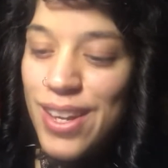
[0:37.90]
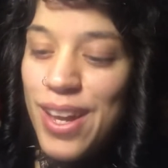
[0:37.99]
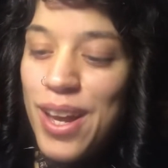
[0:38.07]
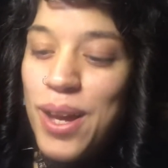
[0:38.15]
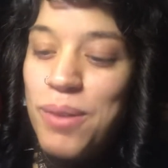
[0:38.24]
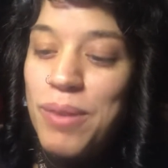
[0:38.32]

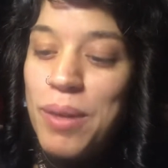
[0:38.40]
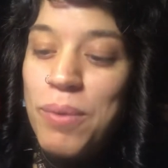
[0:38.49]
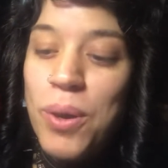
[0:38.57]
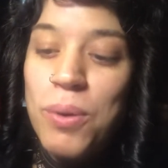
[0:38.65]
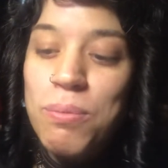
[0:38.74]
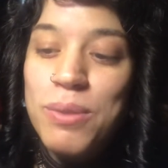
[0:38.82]
Um, I'm
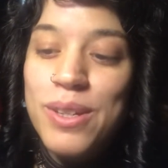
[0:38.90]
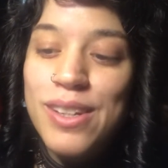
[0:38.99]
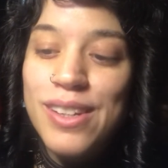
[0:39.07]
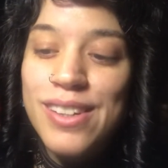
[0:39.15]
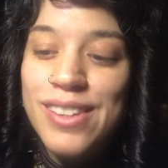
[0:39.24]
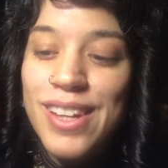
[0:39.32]

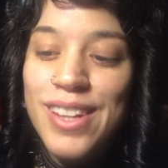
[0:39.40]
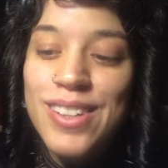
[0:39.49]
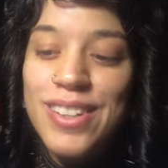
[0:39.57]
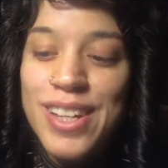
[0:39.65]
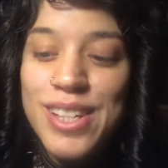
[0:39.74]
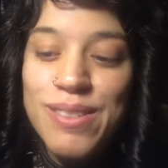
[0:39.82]
hoping that you
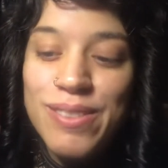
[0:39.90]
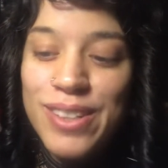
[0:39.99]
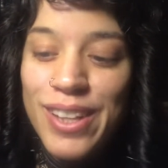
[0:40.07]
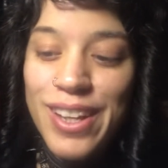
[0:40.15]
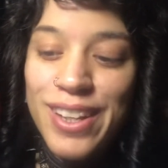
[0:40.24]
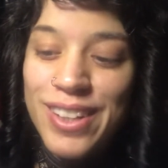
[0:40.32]
guys will
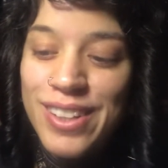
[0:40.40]
like